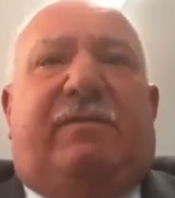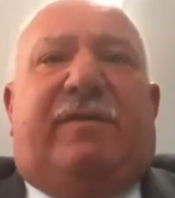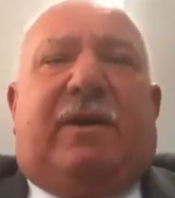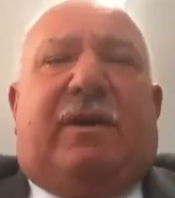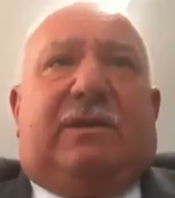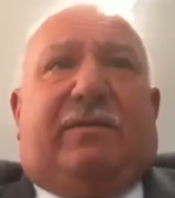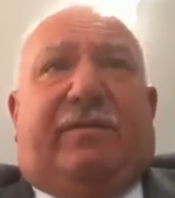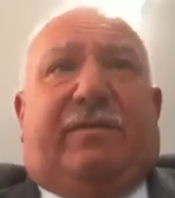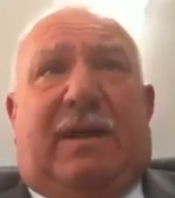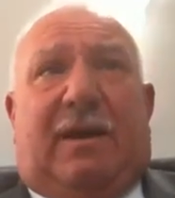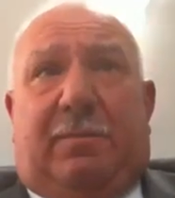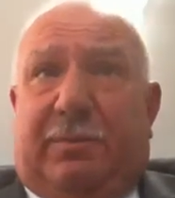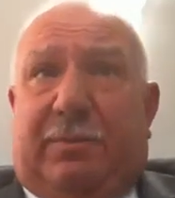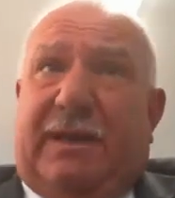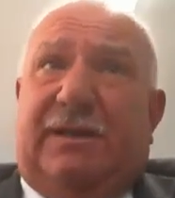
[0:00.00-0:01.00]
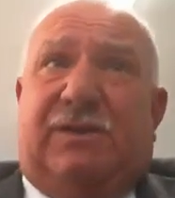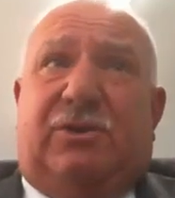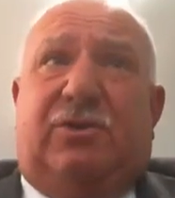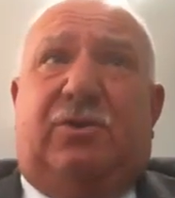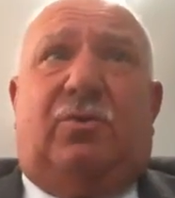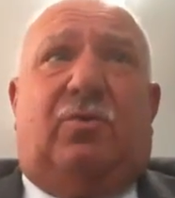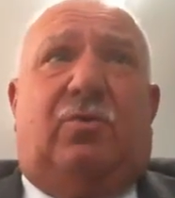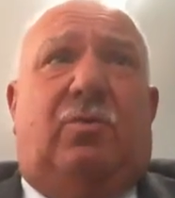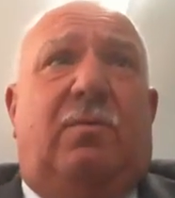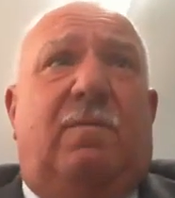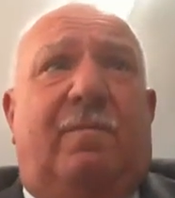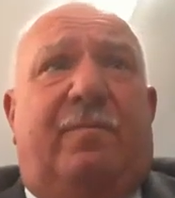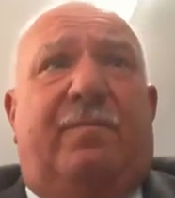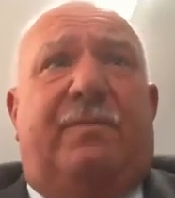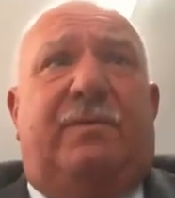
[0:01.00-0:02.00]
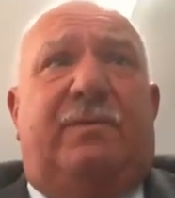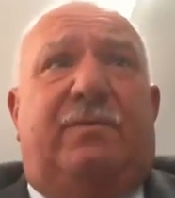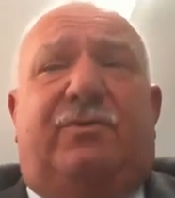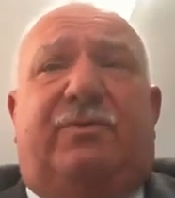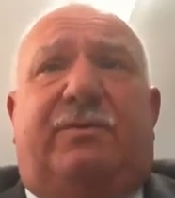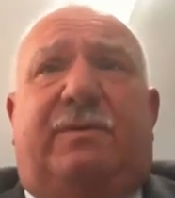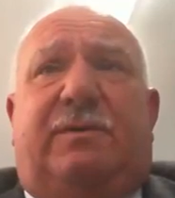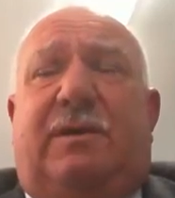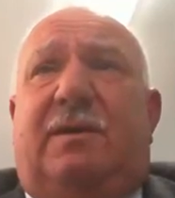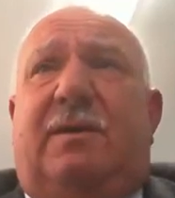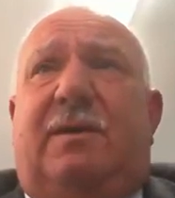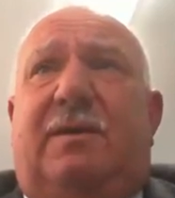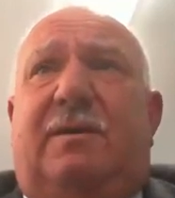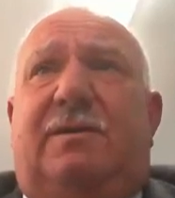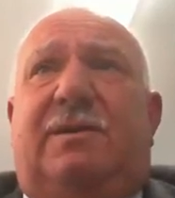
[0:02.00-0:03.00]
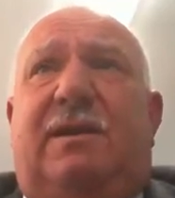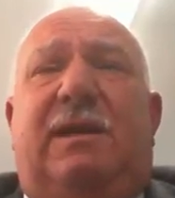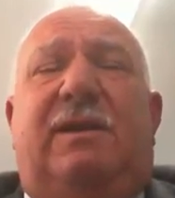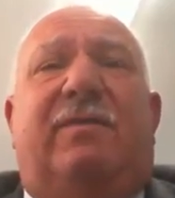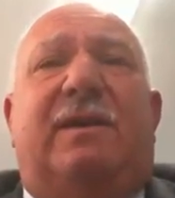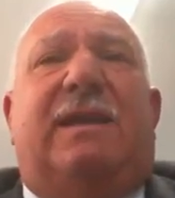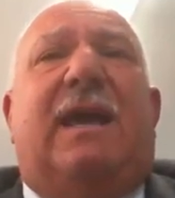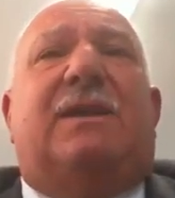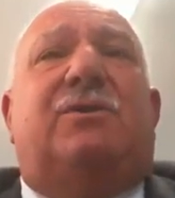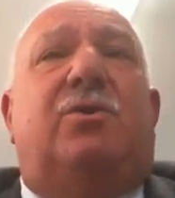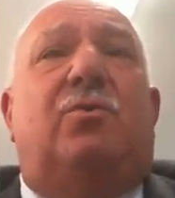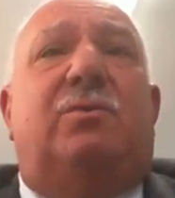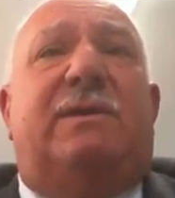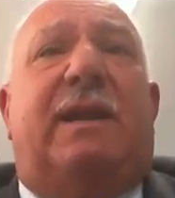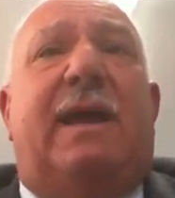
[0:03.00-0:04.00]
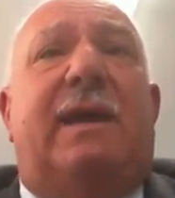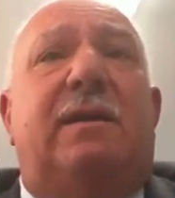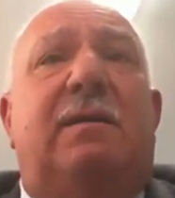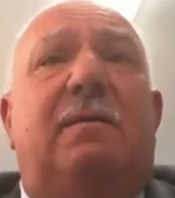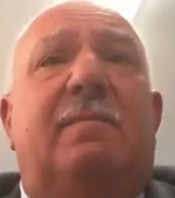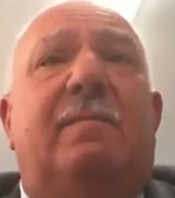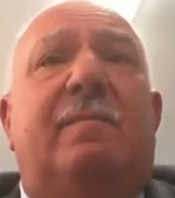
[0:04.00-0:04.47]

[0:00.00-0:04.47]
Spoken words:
a very difficult place to even get to today.